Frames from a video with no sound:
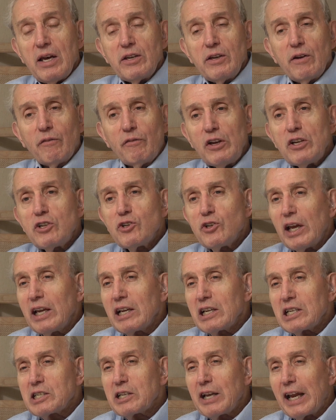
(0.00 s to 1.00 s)

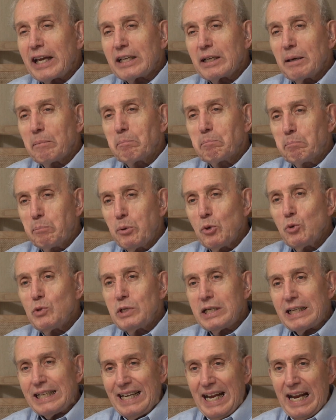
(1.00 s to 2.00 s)
Novitiate is like a
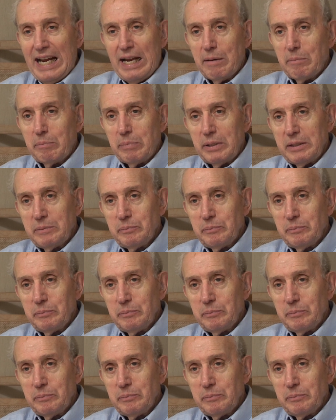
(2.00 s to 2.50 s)
boot camp.